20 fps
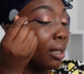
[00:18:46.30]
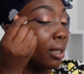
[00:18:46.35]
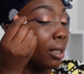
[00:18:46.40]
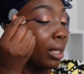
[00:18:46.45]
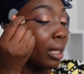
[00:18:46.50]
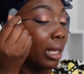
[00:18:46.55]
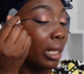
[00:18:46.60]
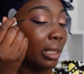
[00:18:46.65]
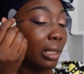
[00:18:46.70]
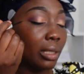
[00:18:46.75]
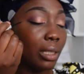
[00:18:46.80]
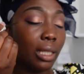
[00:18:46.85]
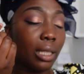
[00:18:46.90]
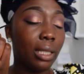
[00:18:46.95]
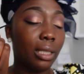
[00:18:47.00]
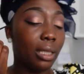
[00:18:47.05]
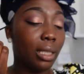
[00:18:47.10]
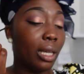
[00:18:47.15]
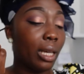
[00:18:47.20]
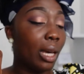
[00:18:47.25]
Yes, it
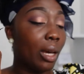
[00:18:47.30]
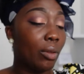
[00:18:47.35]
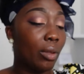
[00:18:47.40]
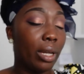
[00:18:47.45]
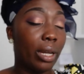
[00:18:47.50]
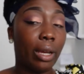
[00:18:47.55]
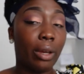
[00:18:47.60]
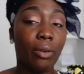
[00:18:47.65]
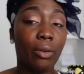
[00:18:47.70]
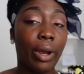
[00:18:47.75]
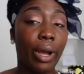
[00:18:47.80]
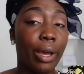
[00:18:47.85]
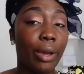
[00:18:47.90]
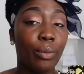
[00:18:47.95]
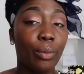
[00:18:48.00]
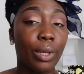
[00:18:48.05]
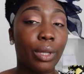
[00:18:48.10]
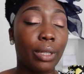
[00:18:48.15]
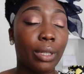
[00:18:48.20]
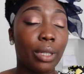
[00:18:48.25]
doesn't count that I cry
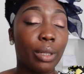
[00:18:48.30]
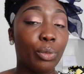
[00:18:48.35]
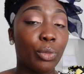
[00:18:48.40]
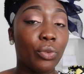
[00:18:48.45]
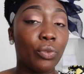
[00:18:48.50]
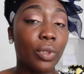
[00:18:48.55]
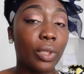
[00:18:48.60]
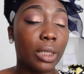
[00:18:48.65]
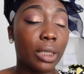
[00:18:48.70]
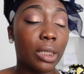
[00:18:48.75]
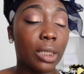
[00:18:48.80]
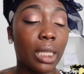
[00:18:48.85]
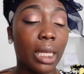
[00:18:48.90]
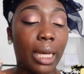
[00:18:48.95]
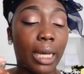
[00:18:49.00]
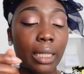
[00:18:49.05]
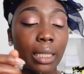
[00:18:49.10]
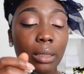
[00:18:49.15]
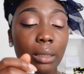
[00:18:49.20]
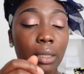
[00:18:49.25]
when the movie is
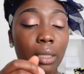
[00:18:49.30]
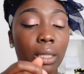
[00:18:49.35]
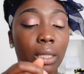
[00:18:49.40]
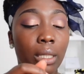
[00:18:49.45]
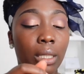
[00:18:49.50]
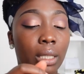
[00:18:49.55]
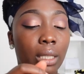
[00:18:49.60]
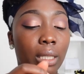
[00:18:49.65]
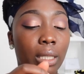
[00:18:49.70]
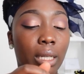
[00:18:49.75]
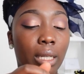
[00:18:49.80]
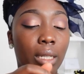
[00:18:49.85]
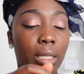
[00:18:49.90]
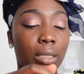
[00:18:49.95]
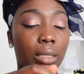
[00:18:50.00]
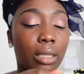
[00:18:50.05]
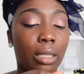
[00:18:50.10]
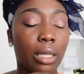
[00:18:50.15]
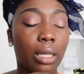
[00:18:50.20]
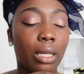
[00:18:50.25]
sad. That
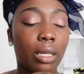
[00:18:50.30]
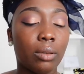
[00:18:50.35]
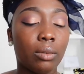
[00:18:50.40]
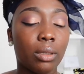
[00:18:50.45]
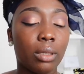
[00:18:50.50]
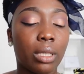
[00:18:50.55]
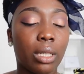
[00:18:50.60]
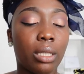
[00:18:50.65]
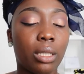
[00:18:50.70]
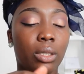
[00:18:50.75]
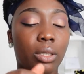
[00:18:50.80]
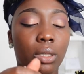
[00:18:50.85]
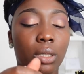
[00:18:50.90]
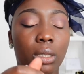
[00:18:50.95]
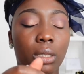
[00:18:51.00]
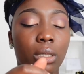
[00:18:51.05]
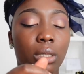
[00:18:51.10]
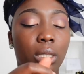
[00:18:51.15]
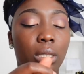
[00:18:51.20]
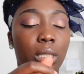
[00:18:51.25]
doesn't count. That is
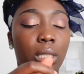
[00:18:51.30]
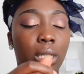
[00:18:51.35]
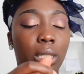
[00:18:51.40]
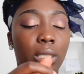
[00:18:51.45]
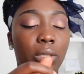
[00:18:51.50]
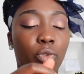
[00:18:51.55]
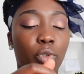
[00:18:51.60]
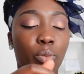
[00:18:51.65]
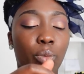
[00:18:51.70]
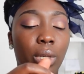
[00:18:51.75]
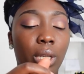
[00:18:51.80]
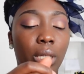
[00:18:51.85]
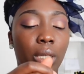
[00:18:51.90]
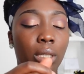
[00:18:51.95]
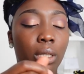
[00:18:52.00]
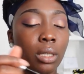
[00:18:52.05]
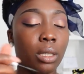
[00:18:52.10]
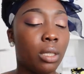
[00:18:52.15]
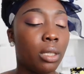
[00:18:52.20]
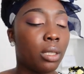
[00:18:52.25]
just a test for my
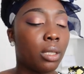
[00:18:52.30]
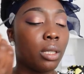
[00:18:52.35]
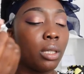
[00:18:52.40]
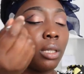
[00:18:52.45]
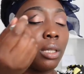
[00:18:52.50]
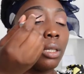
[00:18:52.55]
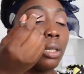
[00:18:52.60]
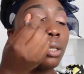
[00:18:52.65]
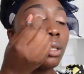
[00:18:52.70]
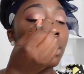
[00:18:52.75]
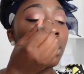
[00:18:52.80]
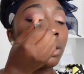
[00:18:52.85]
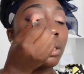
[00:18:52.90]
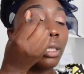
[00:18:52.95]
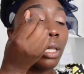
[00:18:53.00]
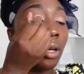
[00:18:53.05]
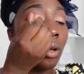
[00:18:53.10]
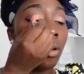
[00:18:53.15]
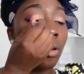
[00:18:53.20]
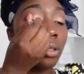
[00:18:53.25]

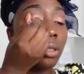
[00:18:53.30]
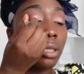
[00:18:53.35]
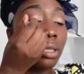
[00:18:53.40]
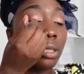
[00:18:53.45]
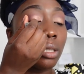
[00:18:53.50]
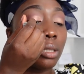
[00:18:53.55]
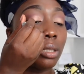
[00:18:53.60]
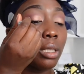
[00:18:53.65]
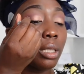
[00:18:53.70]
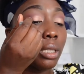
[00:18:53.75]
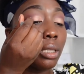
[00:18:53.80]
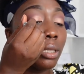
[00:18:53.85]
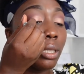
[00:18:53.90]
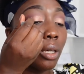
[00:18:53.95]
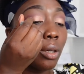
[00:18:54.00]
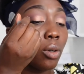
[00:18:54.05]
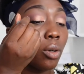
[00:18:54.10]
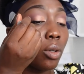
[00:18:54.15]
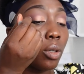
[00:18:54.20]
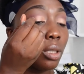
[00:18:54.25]
psychological test, I
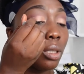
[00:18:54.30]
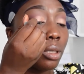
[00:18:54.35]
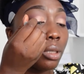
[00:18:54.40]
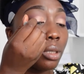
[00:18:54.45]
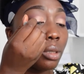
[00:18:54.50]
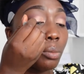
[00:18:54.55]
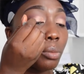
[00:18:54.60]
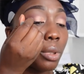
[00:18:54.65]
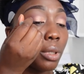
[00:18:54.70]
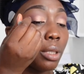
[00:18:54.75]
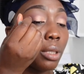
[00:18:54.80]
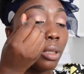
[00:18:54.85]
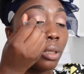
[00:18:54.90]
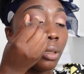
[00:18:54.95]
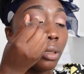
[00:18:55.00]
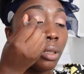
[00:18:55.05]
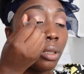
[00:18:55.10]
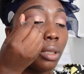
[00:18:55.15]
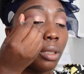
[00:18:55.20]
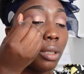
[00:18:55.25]
call it. But
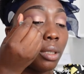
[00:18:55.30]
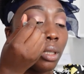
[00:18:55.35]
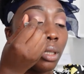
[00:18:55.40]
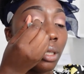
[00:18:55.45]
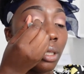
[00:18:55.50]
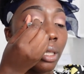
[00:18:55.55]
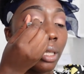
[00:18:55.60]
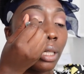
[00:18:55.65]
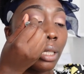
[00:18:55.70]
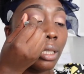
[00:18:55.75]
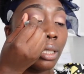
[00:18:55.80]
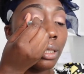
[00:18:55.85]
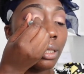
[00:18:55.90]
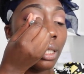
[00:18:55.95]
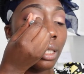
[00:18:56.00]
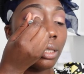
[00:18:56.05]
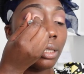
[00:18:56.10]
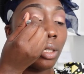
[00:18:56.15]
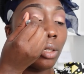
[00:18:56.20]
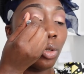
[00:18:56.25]
like, it
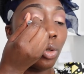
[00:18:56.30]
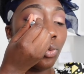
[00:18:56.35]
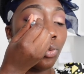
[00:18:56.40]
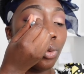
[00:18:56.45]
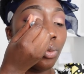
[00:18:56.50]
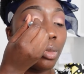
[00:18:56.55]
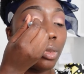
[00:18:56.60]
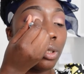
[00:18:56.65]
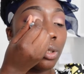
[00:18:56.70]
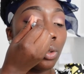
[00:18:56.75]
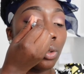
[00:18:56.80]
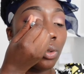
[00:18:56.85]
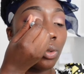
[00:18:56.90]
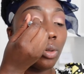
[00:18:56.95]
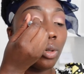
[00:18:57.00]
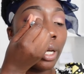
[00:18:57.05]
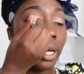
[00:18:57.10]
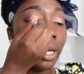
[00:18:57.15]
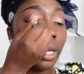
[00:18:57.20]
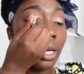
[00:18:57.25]
takes a lot for me to
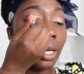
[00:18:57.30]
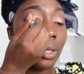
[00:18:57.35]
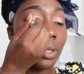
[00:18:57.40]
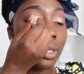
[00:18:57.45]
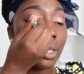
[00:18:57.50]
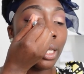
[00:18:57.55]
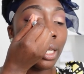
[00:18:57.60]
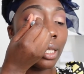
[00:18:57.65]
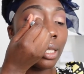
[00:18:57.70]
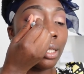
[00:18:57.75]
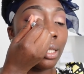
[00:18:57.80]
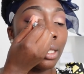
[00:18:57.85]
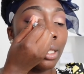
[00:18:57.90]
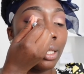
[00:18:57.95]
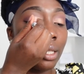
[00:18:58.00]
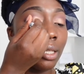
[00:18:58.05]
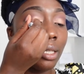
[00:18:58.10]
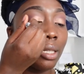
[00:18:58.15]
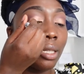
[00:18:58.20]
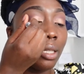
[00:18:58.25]
cry outside
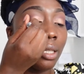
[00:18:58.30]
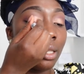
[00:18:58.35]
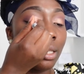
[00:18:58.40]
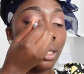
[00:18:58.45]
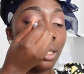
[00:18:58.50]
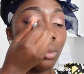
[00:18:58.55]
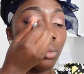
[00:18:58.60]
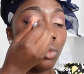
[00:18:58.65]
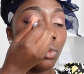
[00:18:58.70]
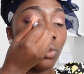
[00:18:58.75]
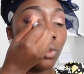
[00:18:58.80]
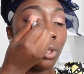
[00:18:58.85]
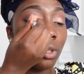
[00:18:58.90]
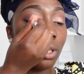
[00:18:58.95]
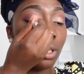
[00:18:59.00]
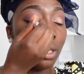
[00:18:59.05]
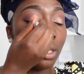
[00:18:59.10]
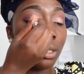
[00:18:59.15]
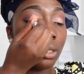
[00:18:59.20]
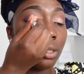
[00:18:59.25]
the movie
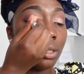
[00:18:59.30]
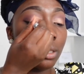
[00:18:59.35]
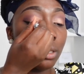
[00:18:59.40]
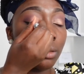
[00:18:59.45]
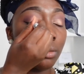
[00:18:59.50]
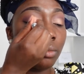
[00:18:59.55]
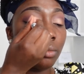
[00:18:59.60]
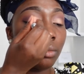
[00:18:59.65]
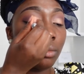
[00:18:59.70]
theater.